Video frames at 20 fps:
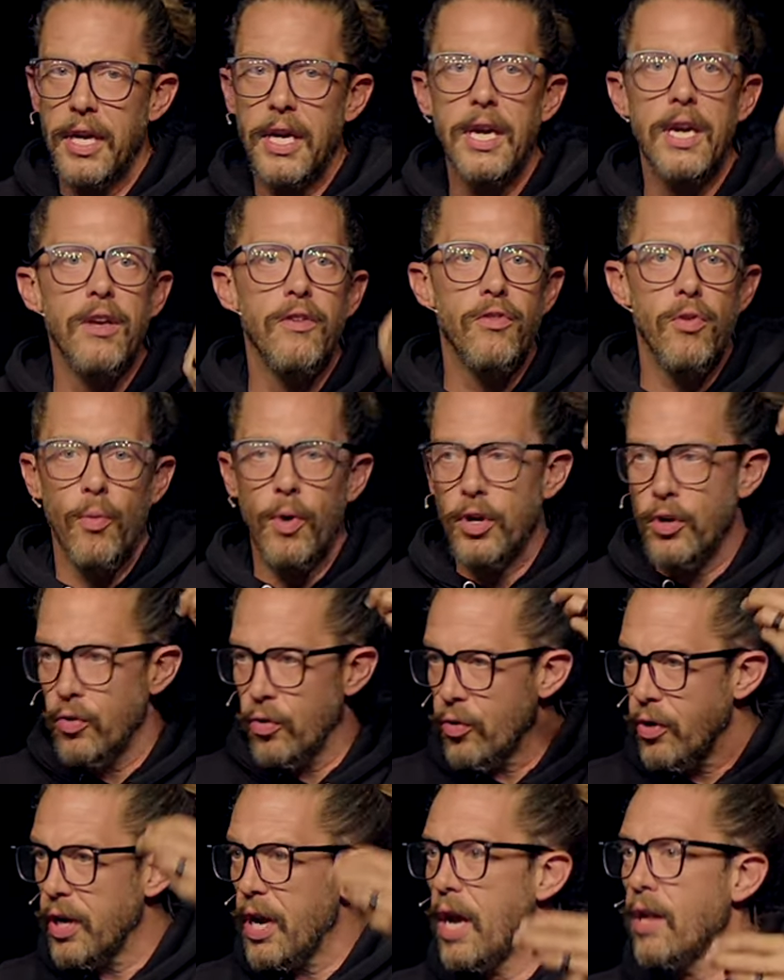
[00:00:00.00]
He's the one who
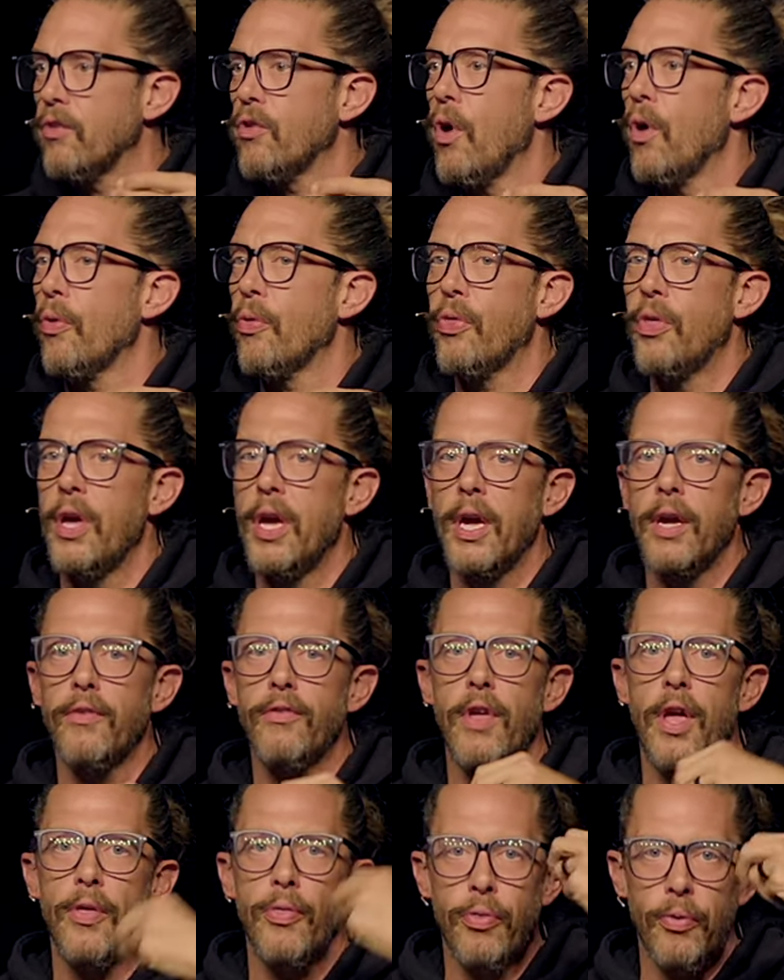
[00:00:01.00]
creates all
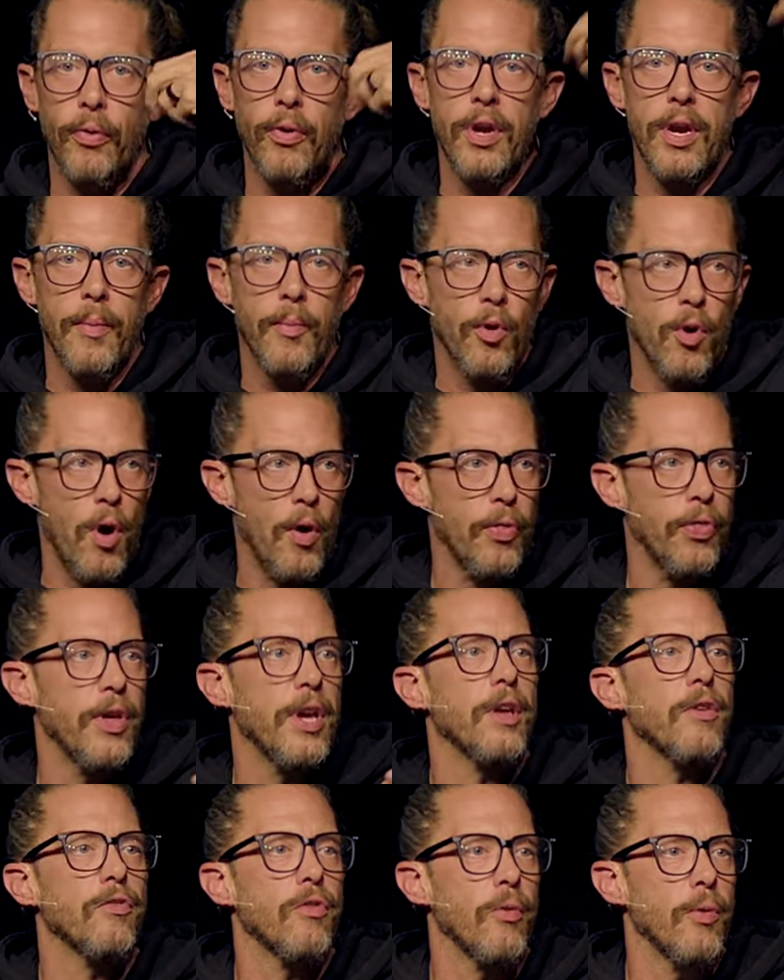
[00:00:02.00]
things, and through him are all
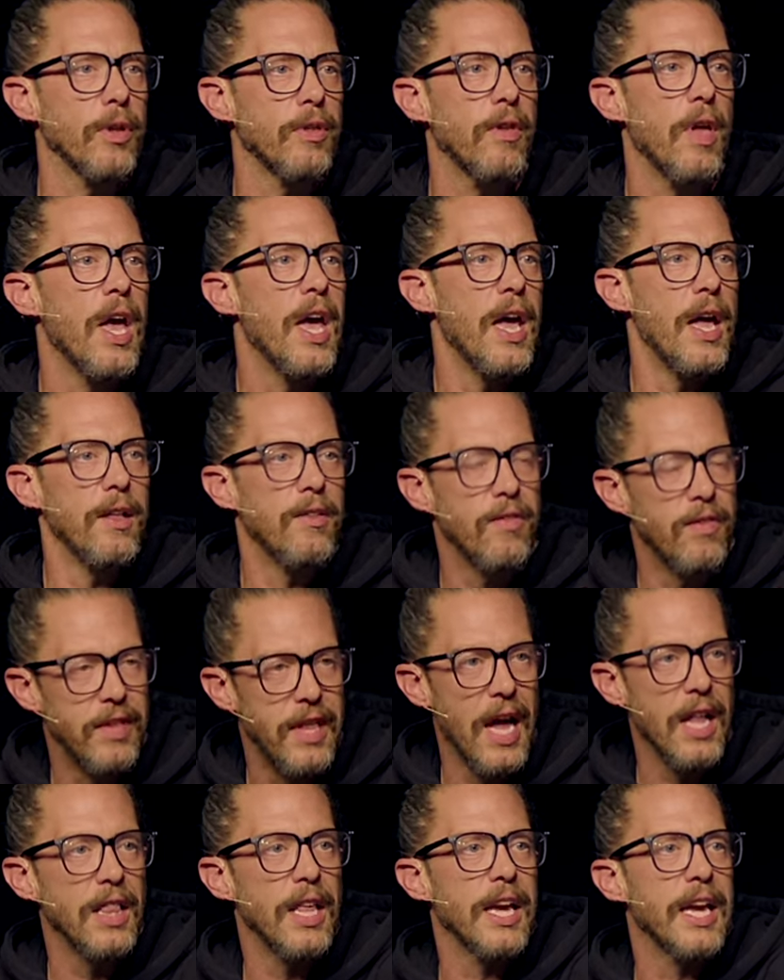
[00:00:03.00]
things. So it's
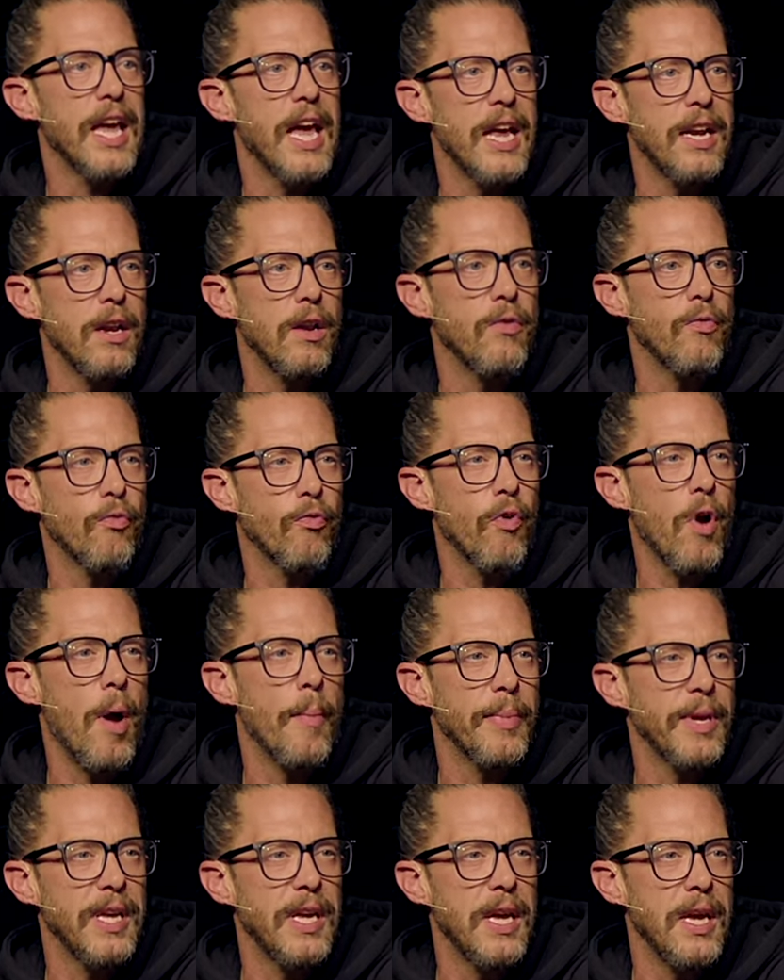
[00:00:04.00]
delegated
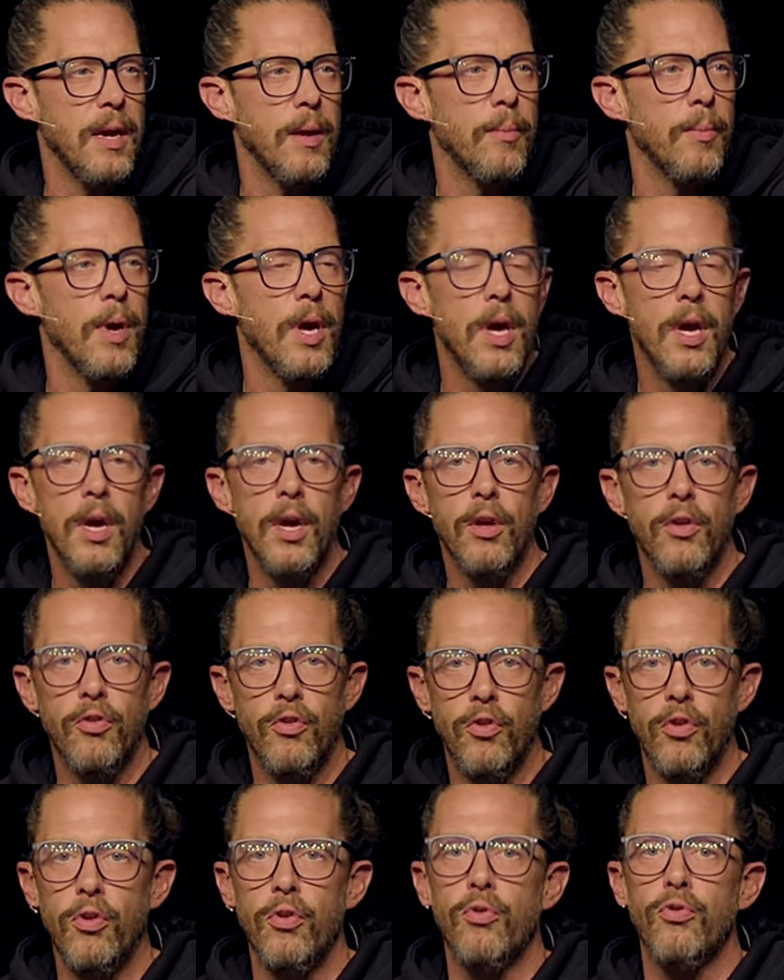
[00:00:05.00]
from him
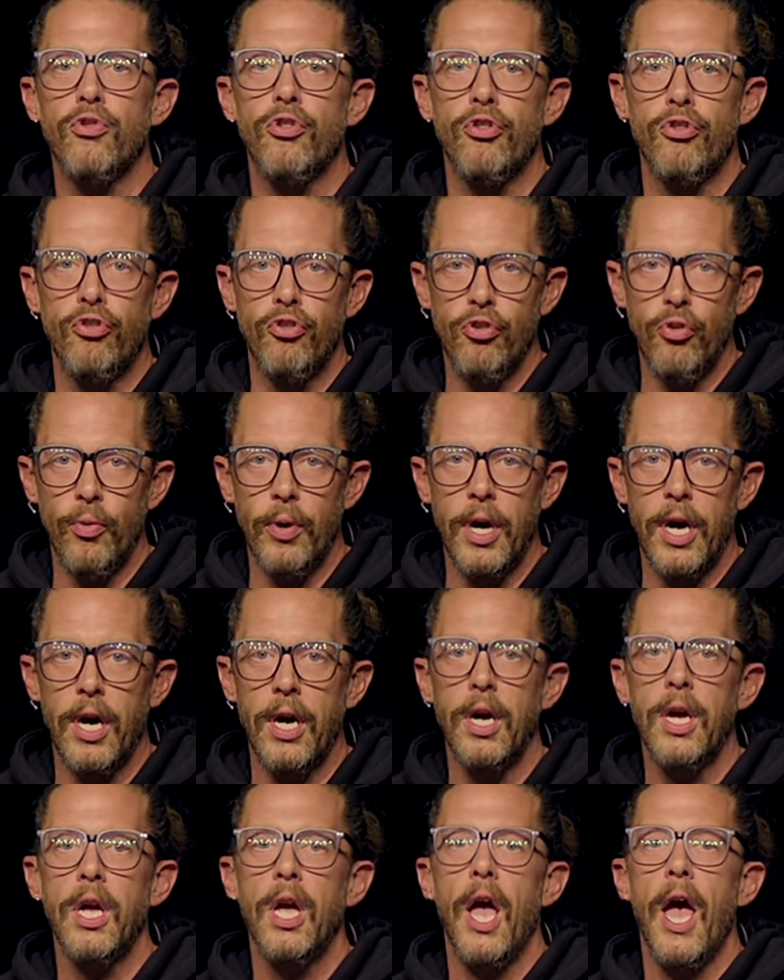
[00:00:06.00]
to
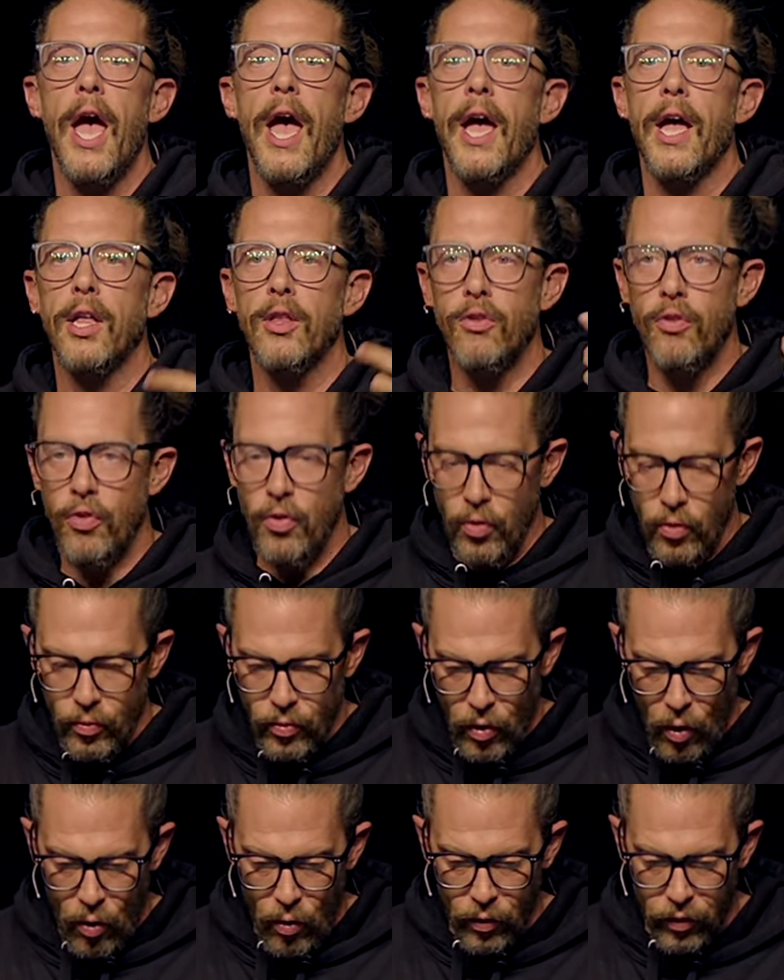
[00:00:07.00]
Yeshua and to
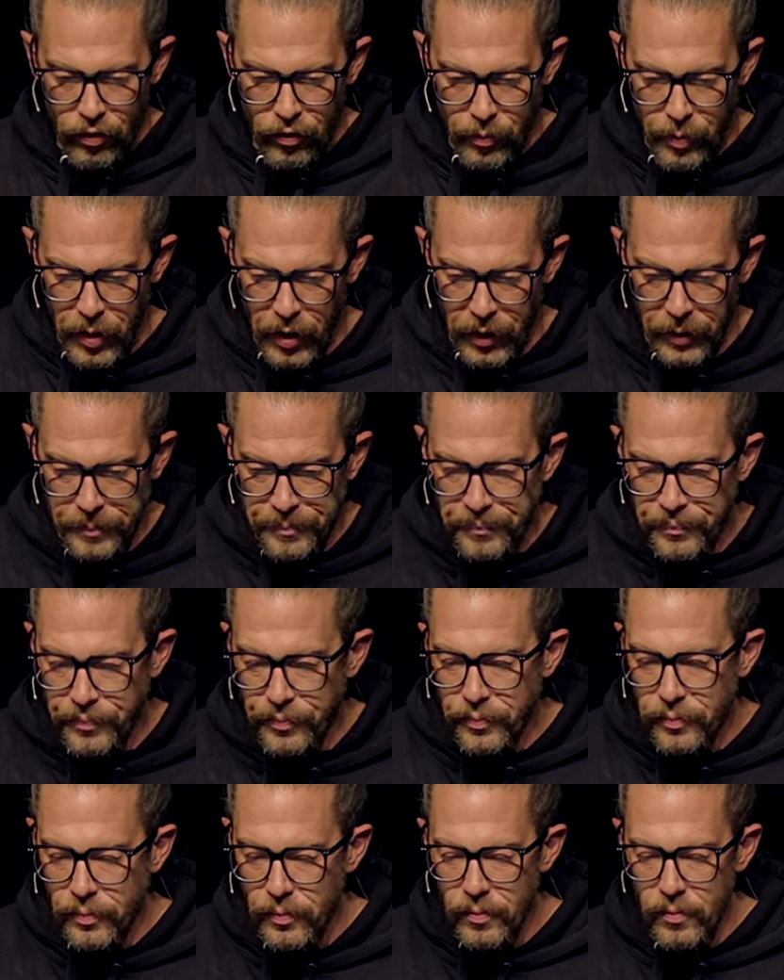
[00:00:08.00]
the Holy Spirit,
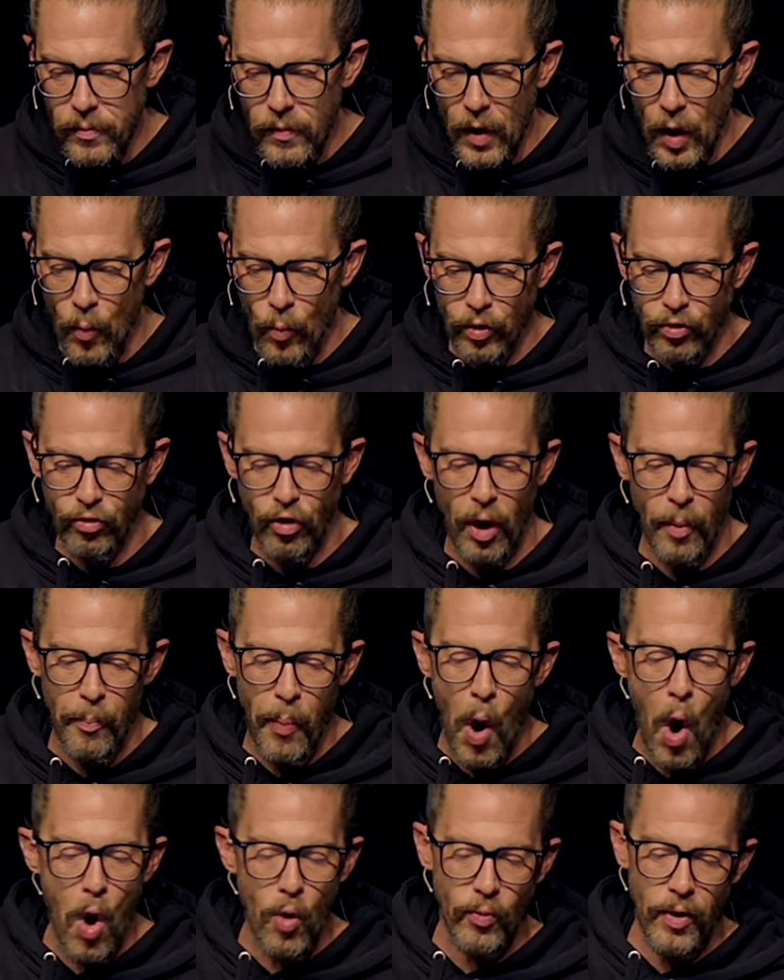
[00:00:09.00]
which
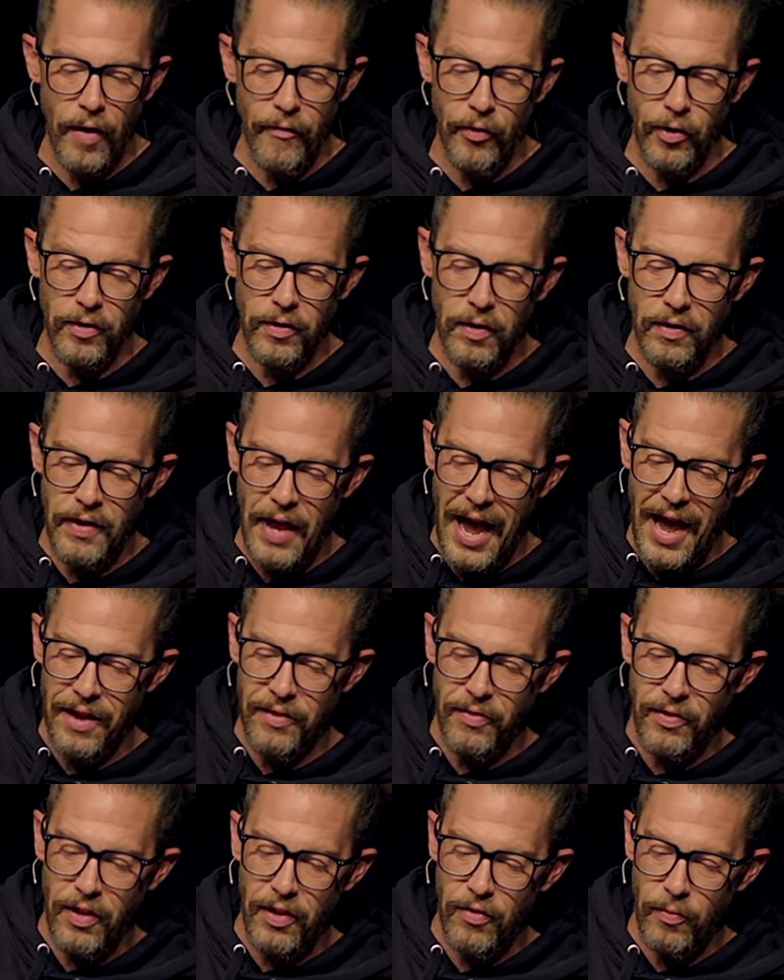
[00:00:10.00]
Paul references
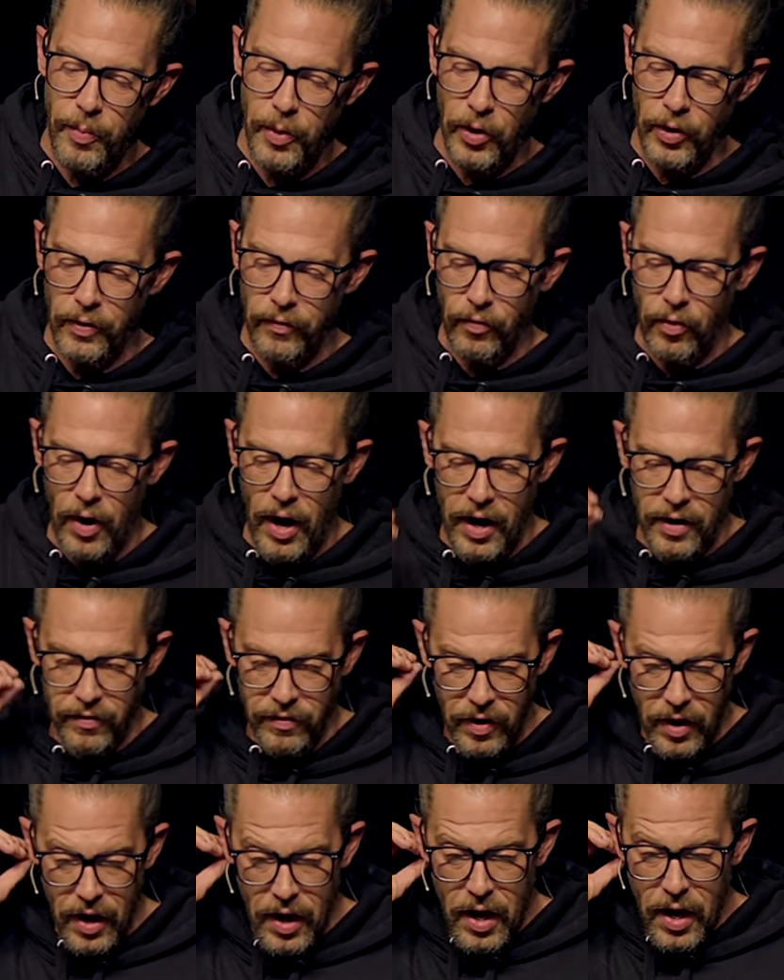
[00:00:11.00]
as the Spirit of
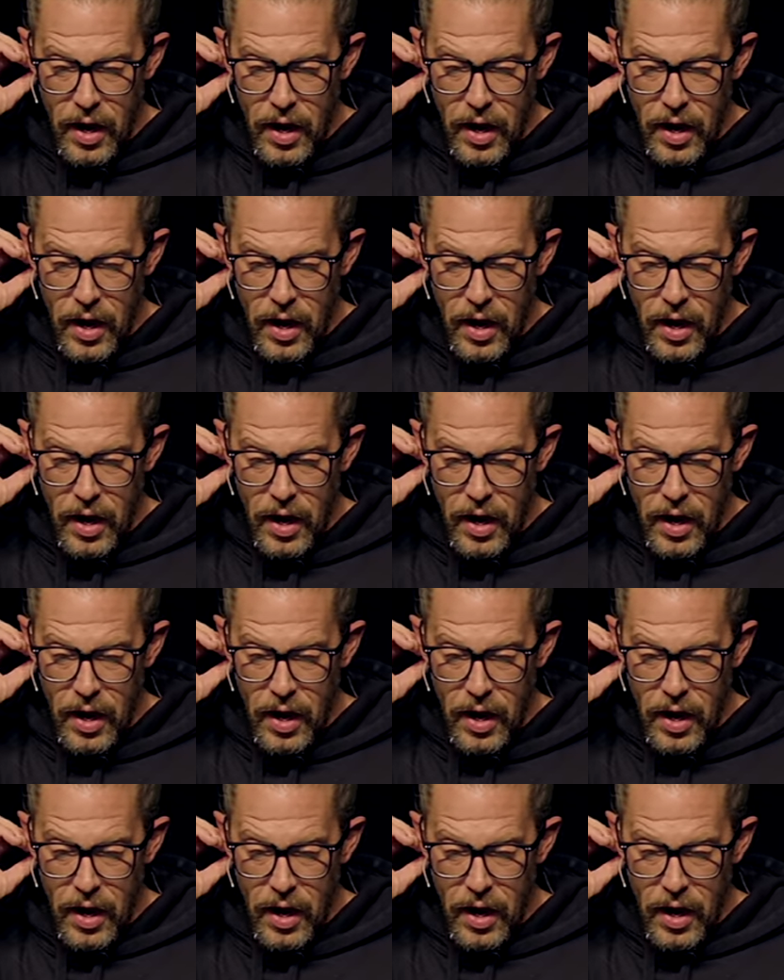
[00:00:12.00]
Christ.